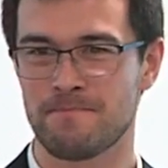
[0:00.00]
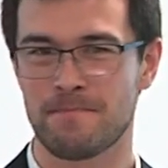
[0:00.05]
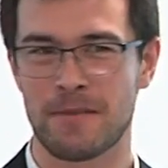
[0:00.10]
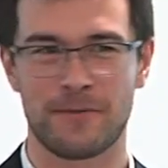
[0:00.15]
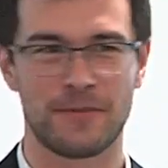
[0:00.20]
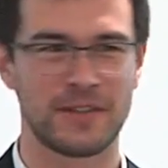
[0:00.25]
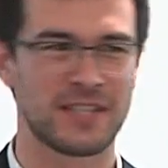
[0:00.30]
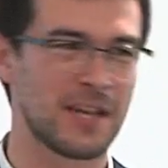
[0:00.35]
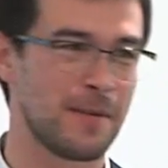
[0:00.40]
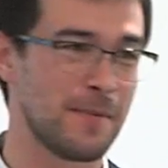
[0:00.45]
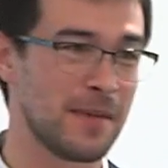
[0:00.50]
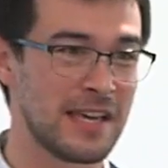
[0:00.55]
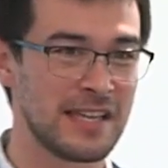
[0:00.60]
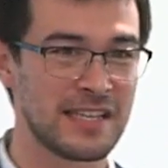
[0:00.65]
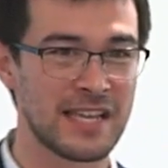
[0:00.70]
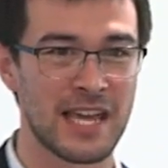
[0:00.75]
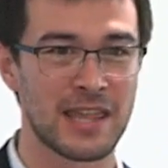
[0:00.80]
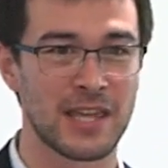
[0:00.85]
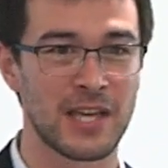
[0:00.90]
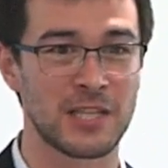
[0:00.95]
but for some of
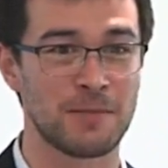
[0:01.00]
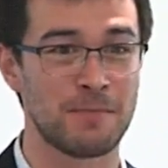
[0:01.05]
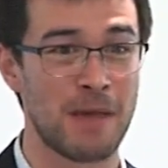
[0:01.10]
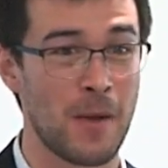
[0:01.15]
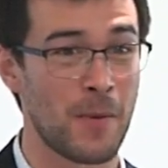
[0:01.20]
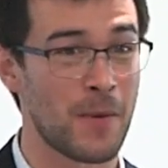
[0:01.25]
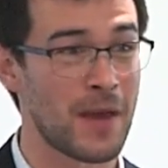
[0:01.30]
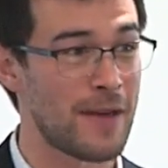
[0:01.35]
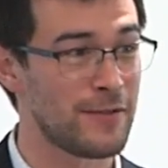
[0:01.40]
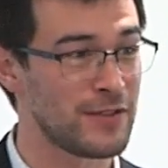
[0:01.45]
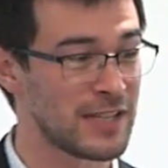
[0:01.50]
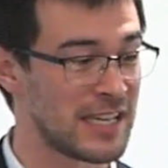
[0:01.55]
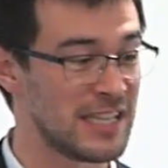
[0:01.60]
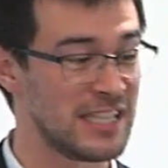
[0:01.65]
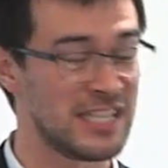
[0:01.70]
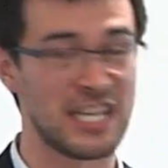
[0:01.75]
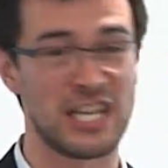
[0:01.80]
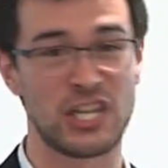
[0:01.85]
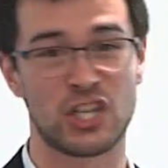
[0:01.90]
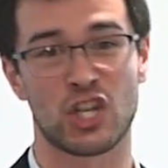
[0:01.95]
these athletes, maybe we have to
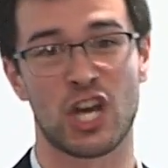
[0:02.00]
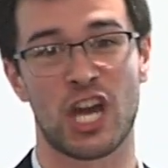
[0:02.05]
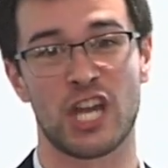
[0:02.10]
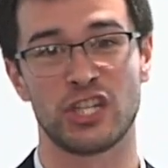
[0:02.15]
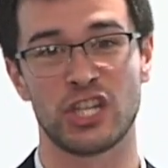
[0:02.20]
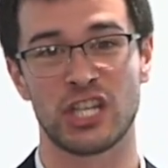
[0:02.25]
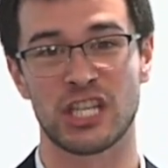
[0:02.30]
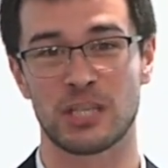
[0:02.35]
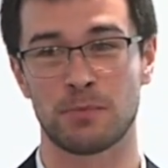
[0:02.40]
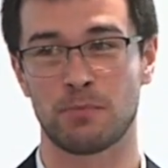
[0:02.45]
consider changing